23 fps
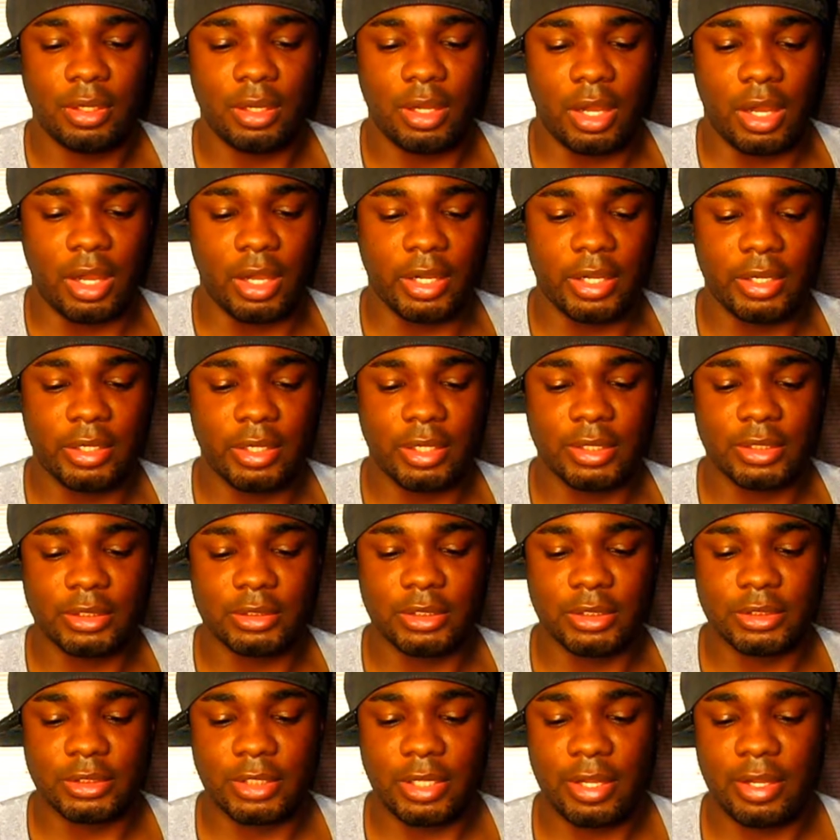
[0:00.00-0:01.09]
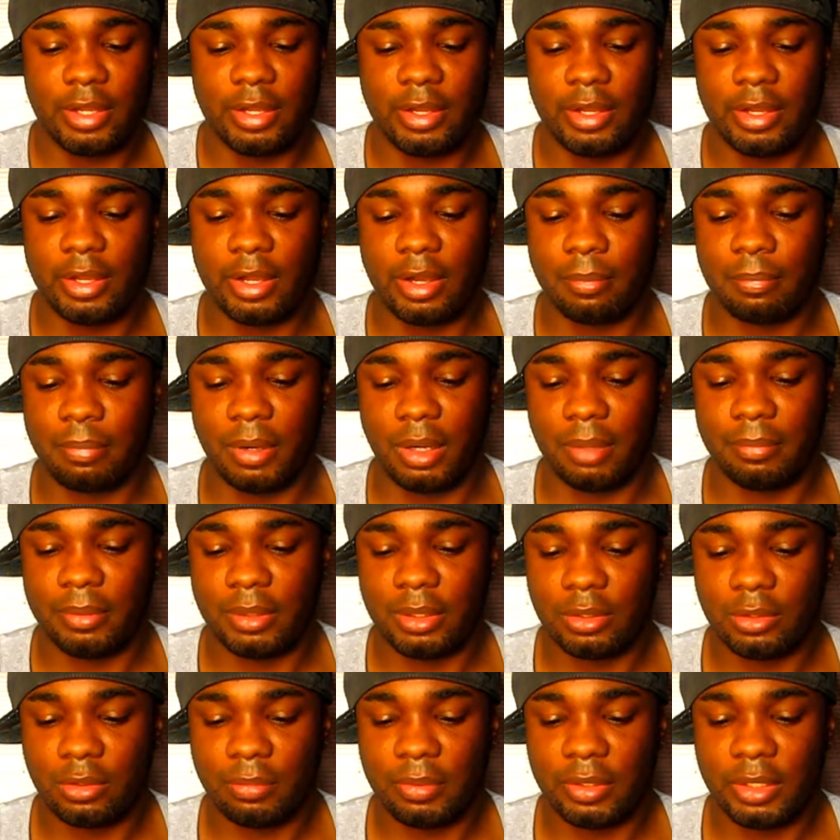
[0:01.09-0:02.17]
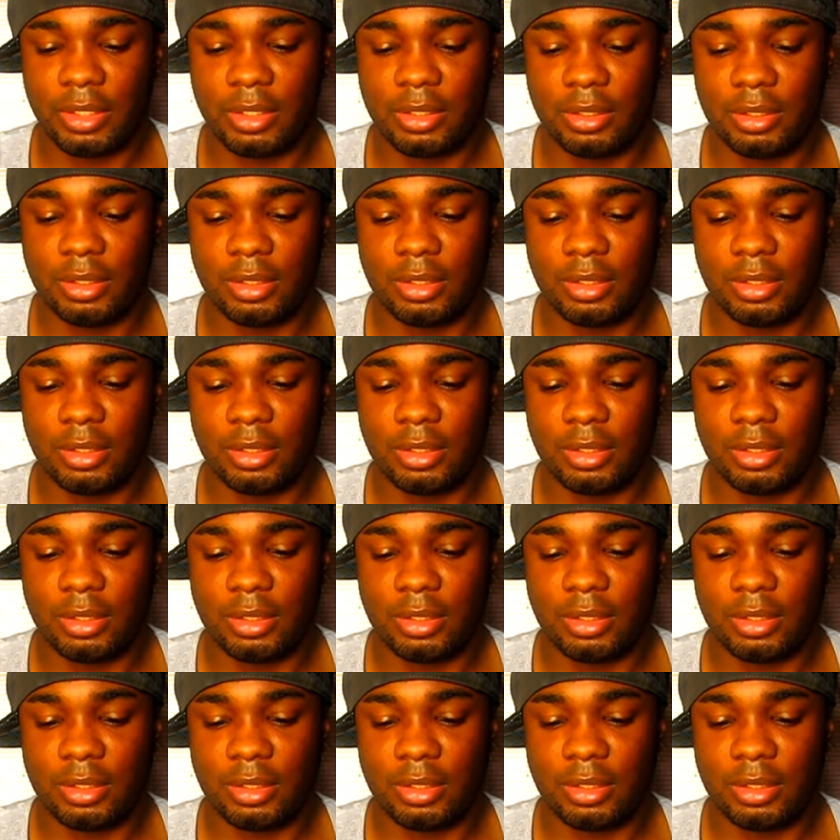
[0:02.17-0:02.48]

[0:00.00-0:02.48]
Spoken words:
I can honestly say I'm probably a little bit.